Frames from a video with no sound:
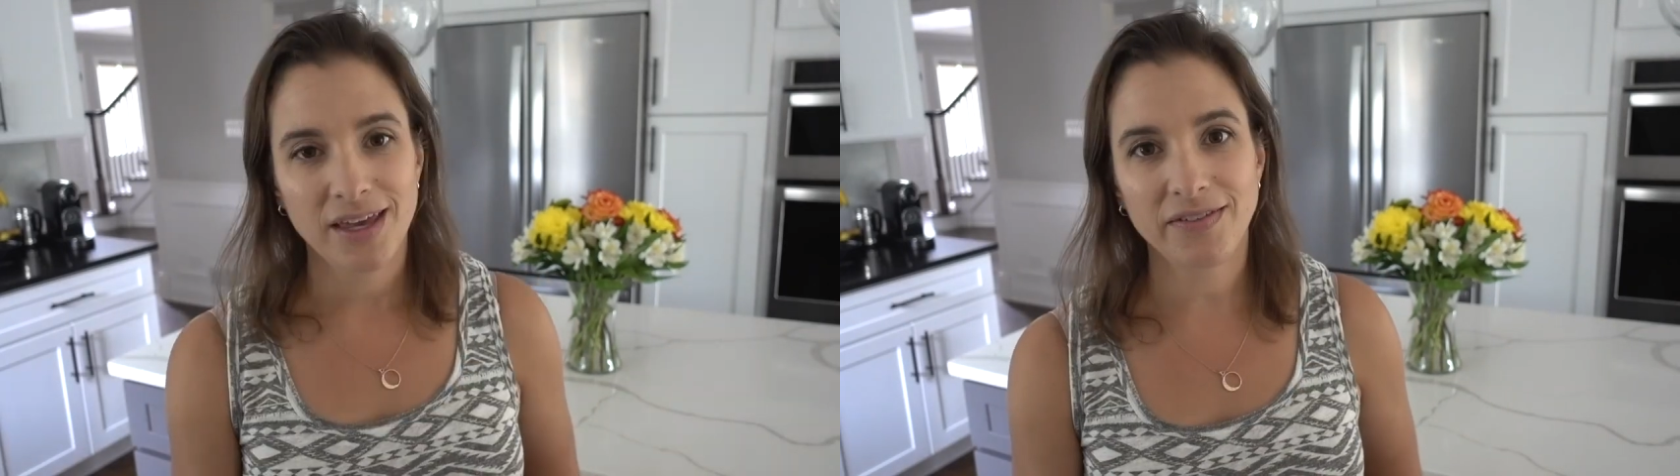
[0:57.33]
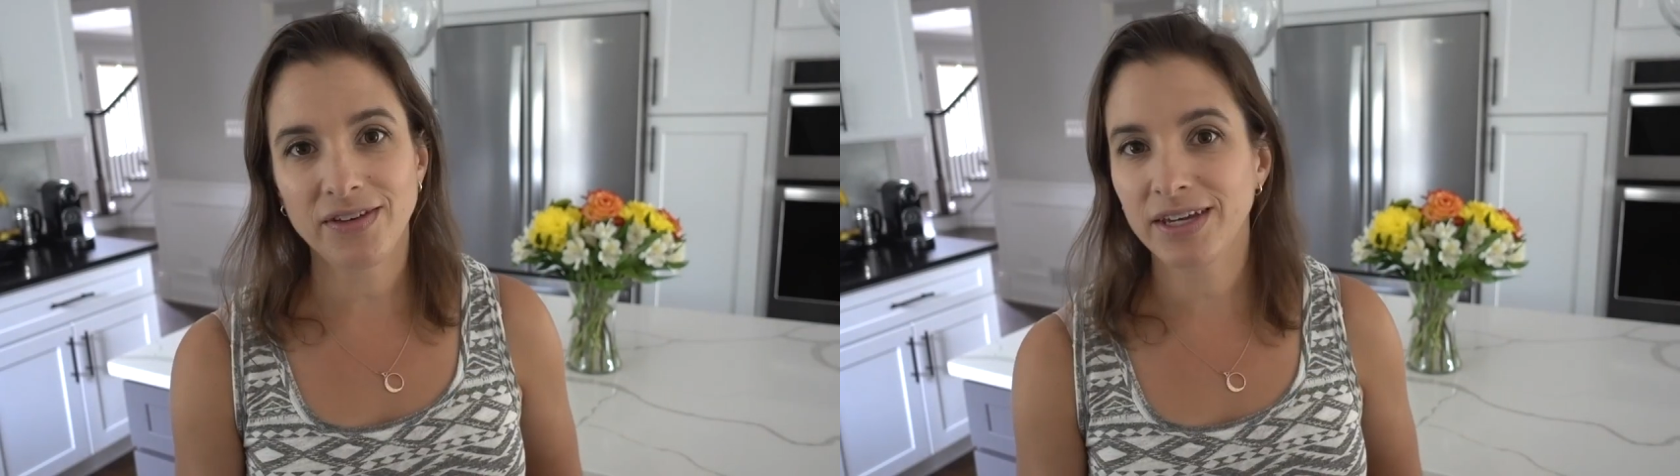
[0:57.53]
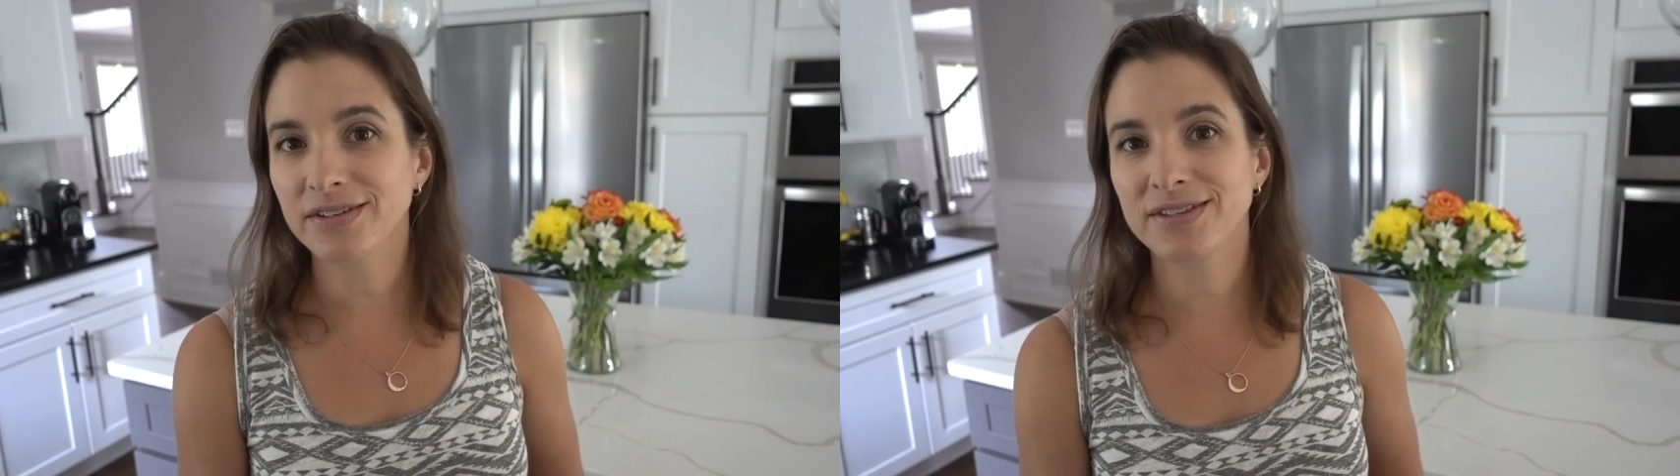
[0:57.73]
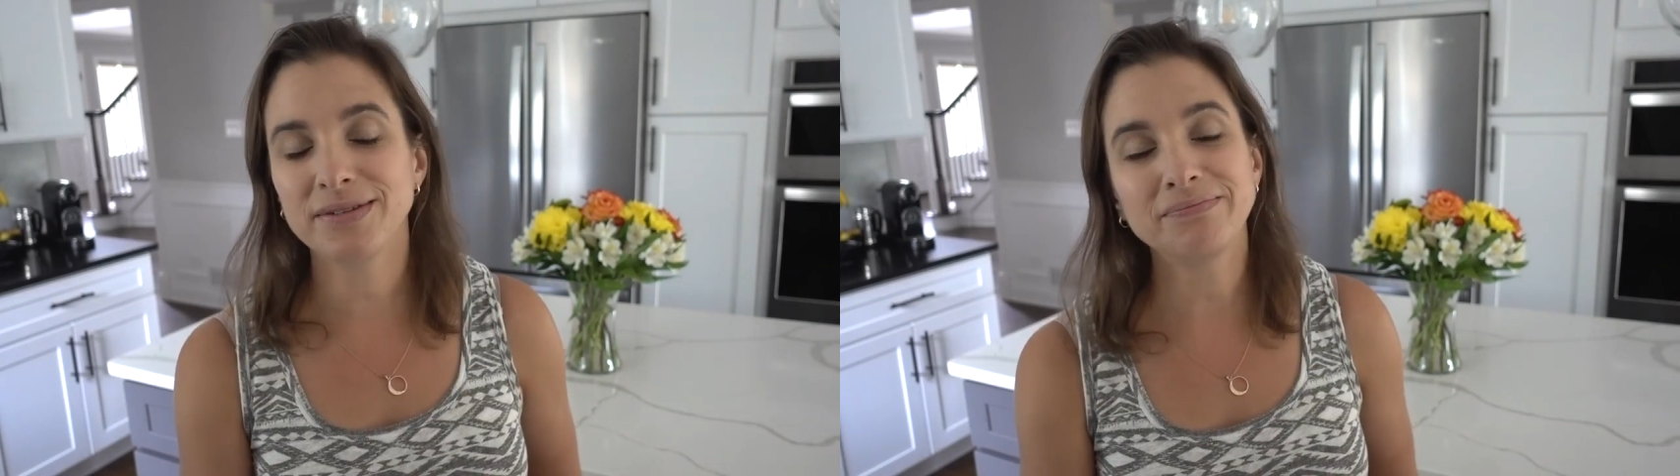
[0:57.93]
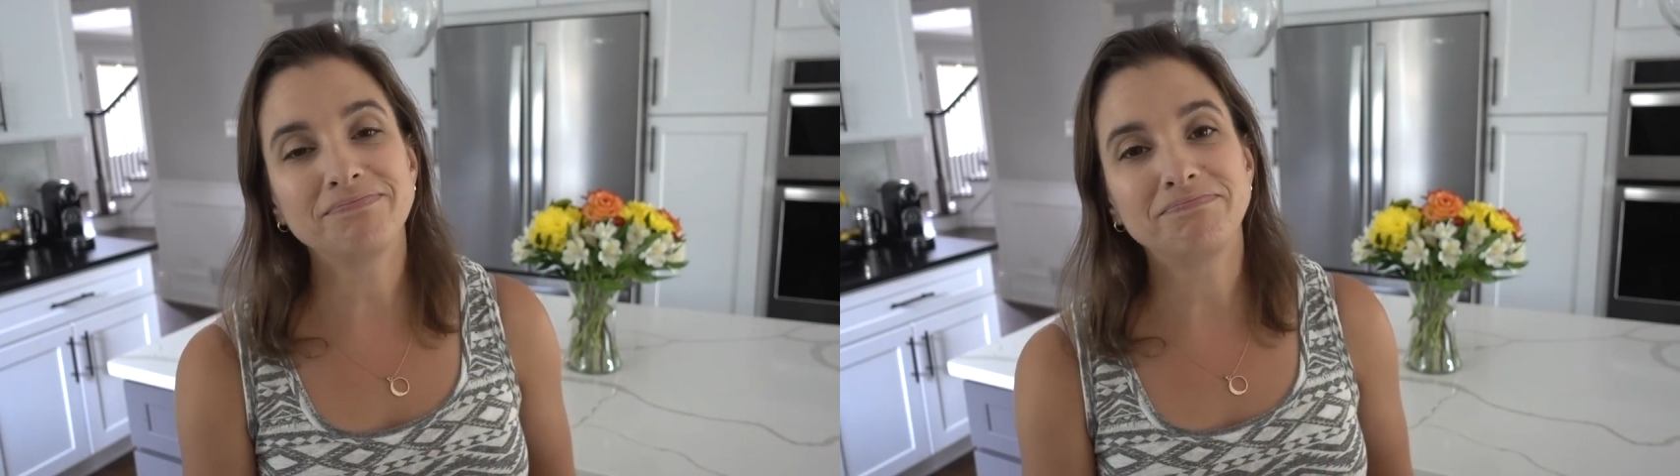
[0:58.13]
If you hear
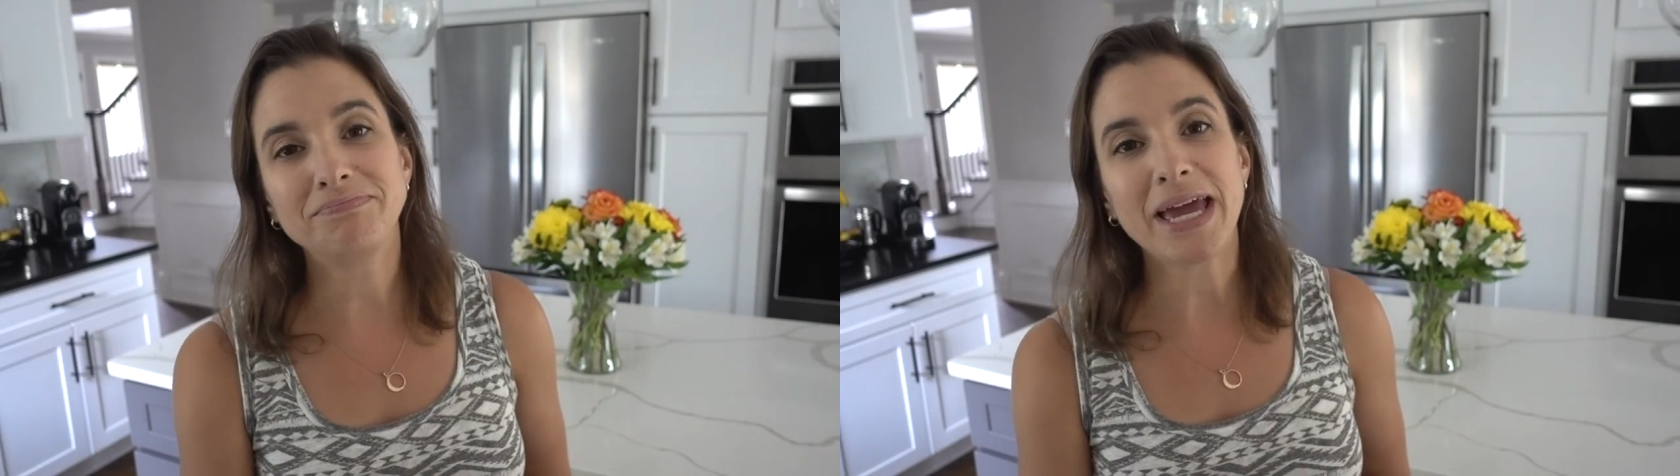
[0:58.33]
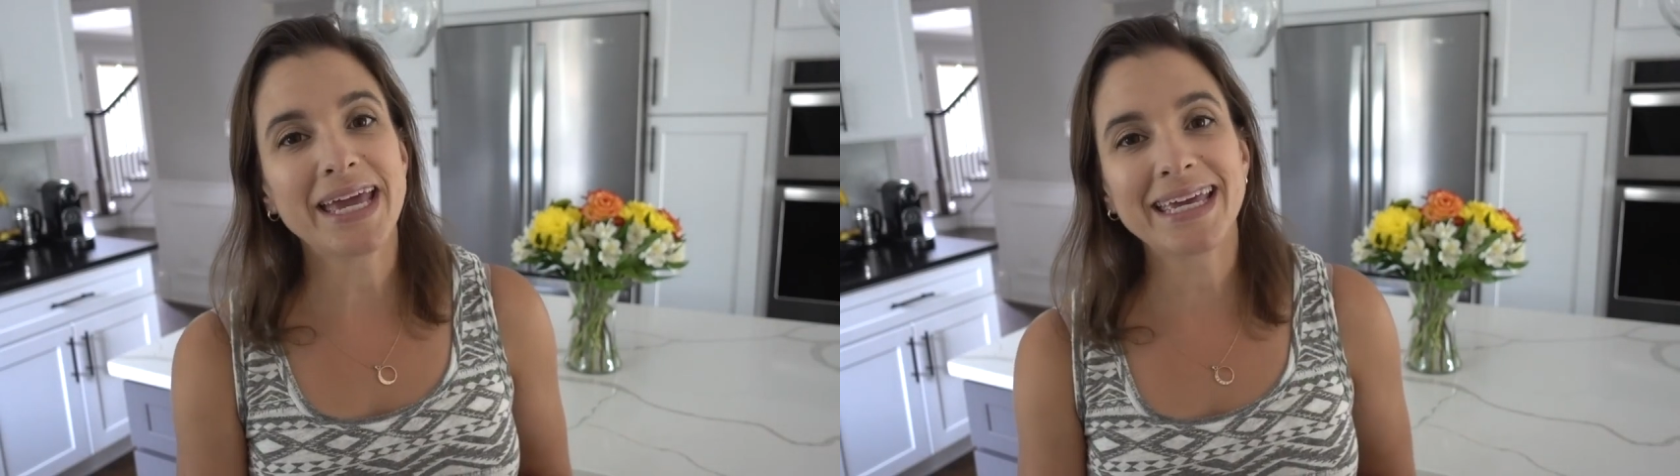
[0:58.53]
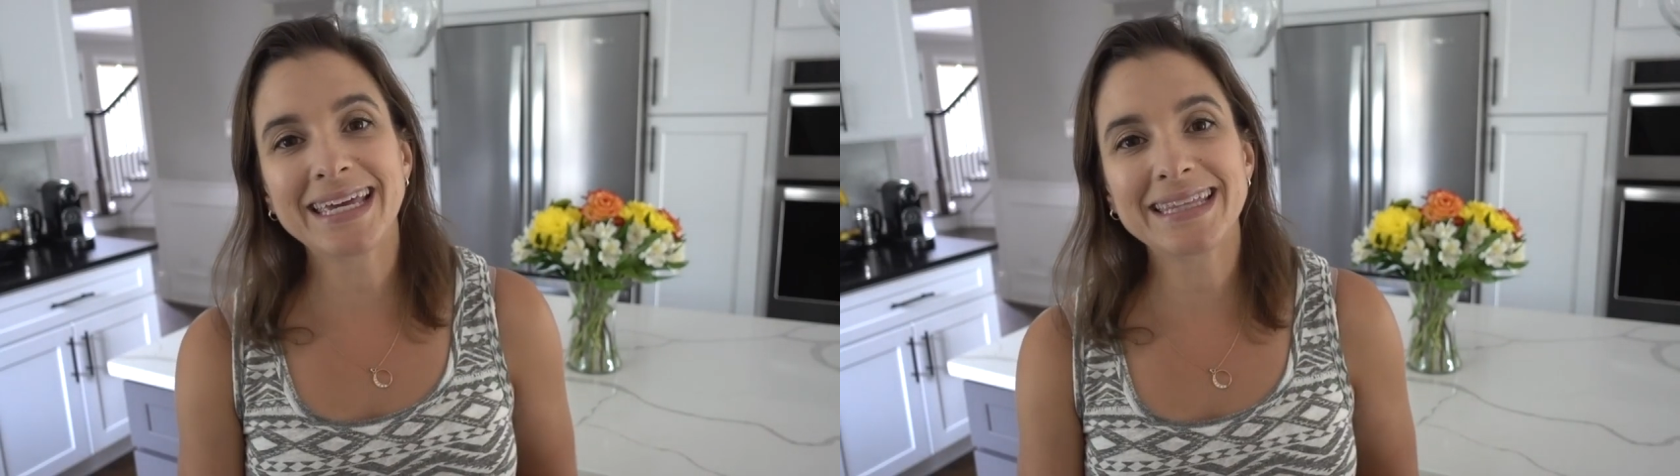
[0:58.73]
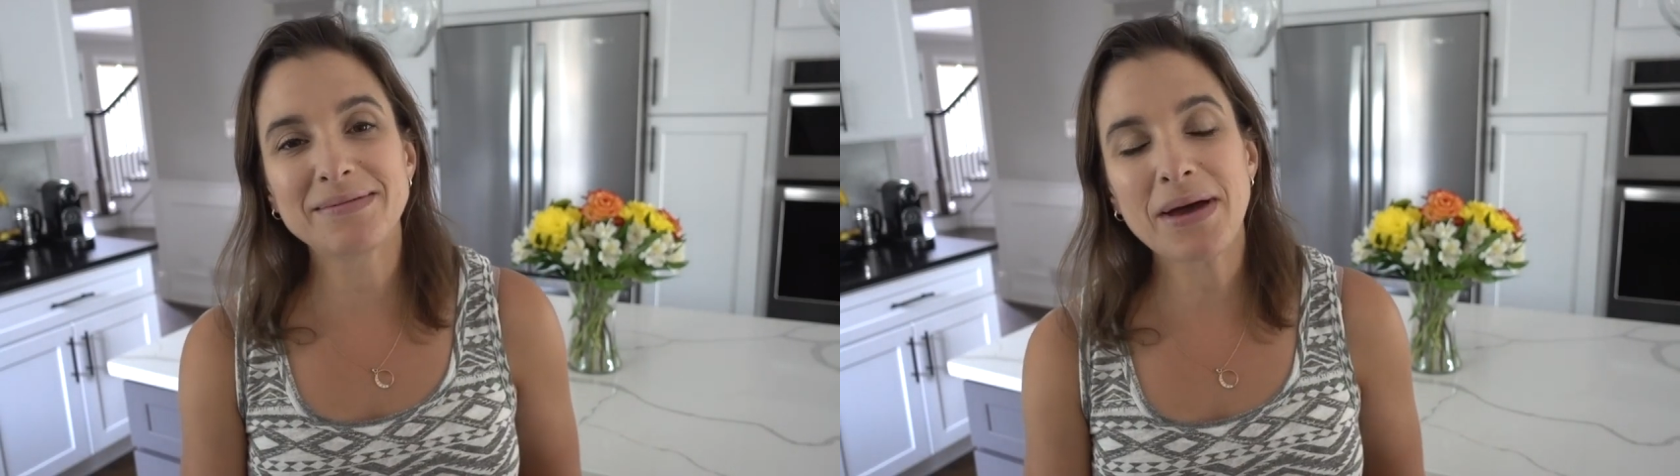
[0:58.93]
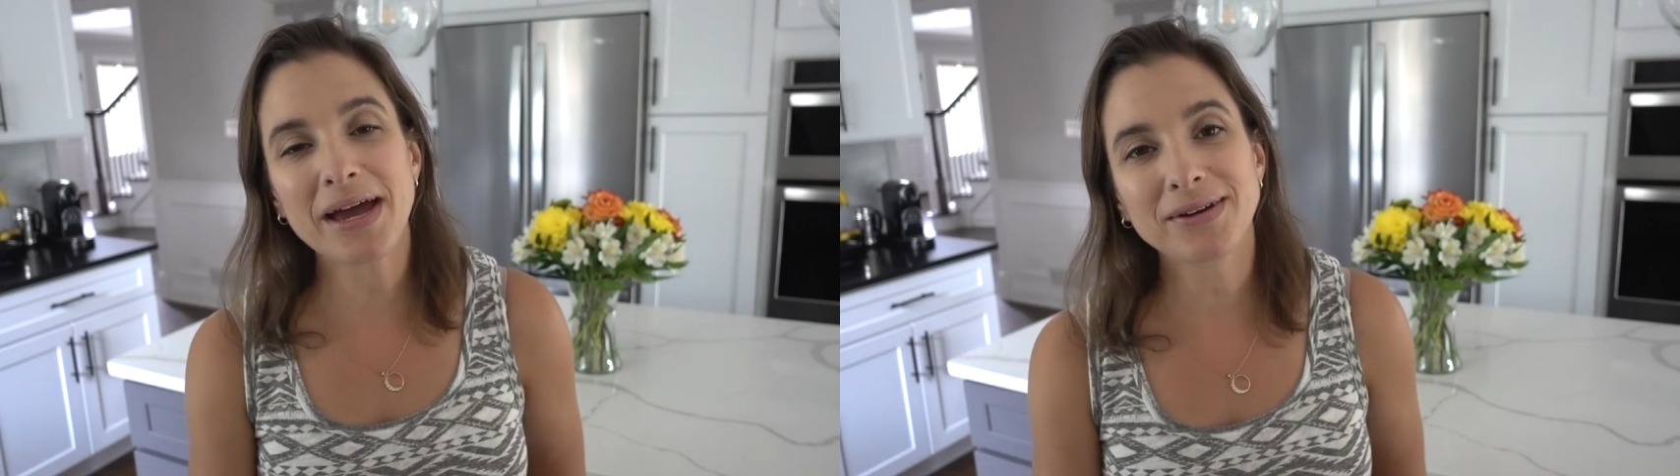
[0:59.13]
some banging in
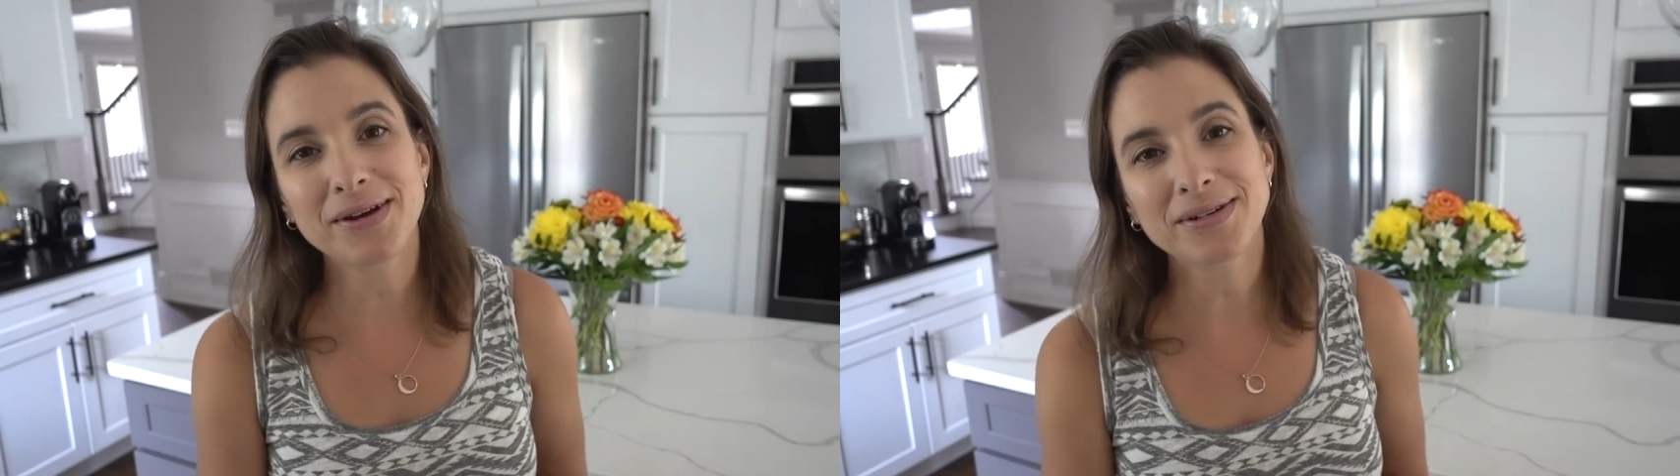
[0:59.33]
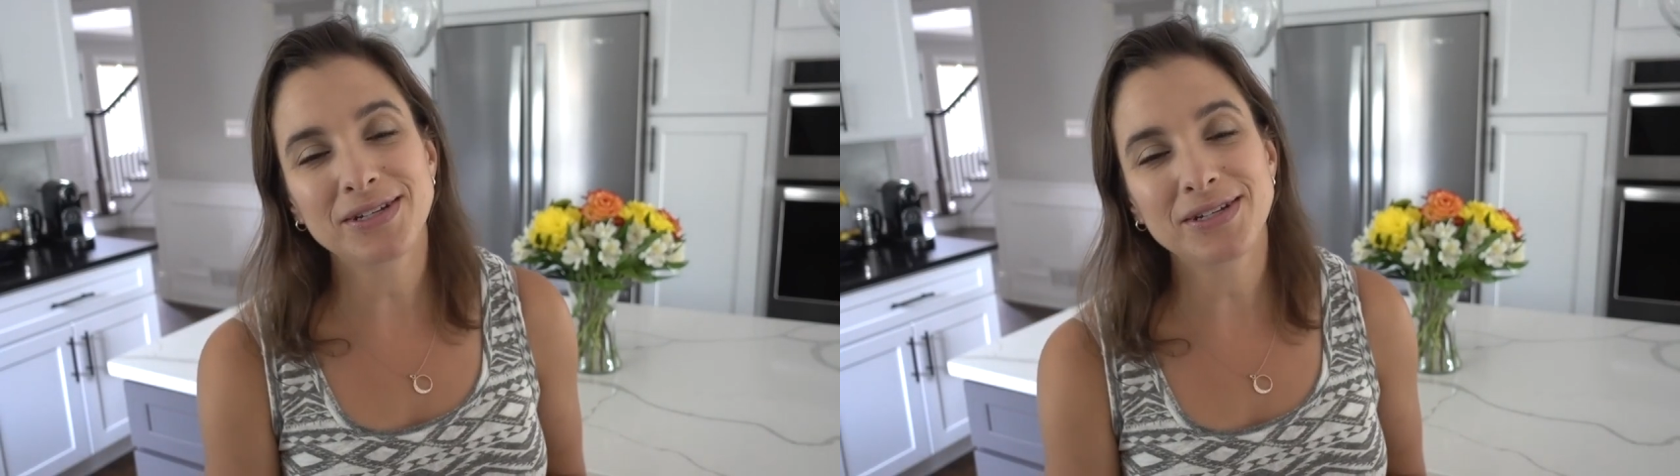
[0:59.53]
the background,